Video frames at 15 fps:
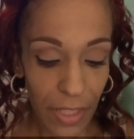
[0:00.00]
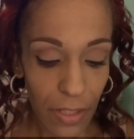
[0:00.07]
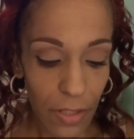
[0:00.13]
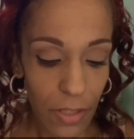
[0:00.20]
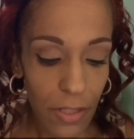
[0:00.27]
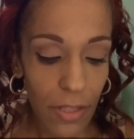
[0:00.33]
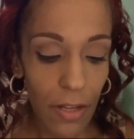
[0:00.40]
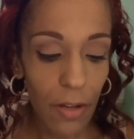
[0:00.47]

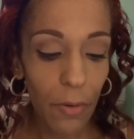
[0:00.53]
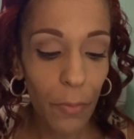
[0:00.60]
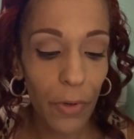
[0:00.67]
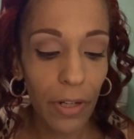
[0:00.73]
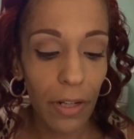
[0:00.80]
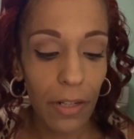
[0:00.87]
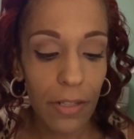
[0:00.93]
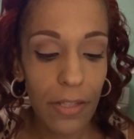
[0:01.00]
So
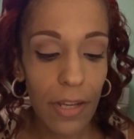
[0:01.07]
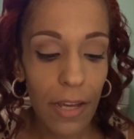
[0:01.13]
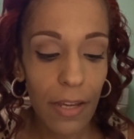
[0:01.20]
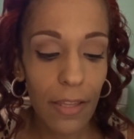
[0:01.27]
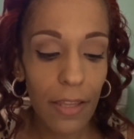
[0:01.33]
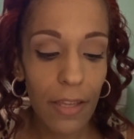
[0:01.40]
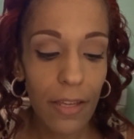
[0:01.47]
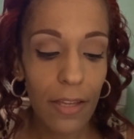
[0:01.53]
we're gonna take
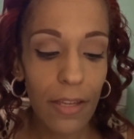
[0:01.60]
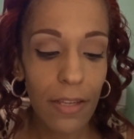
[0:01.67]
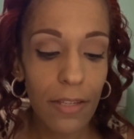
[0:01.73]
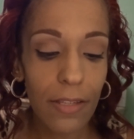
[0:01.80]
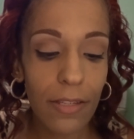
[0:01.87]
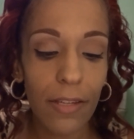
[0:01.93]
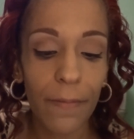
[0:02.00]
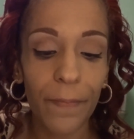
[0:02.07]

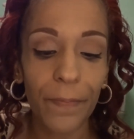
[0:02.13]
this,